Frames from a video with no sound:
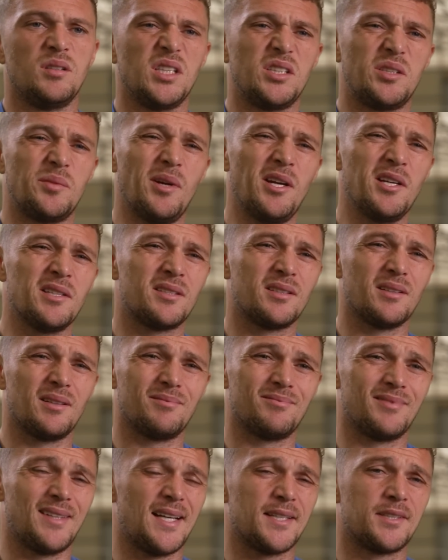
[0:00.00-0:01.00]
To be honest,
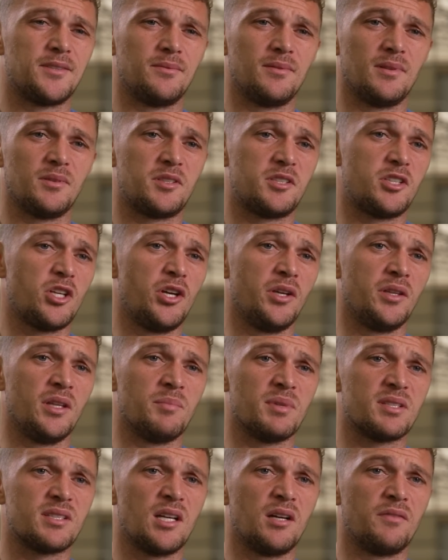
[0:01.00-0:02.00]
certainly
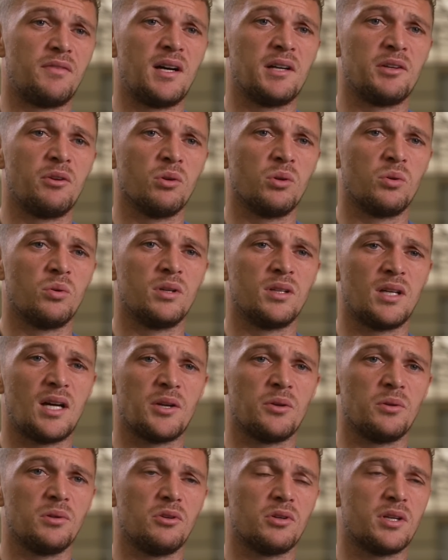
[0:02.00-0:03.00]
myself, I don't
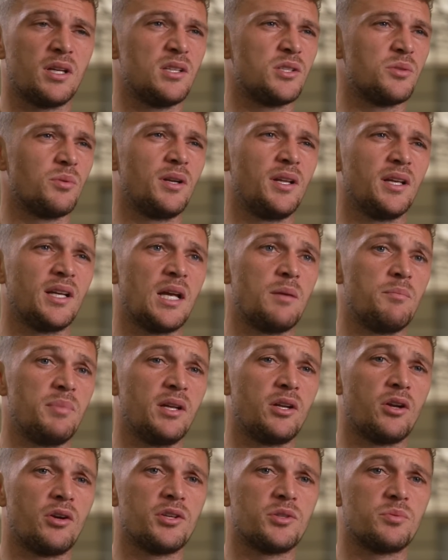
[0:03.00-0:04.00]
look into any game,
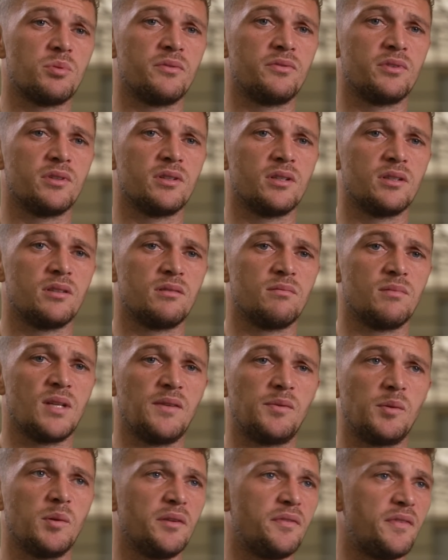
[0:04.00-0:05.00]
being honest with you,
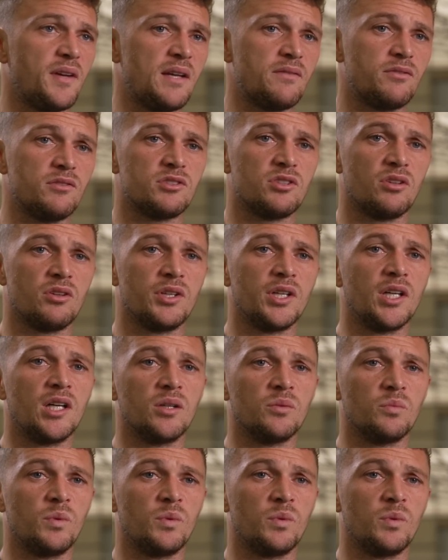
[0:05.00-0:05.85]
if we're the favourites or not.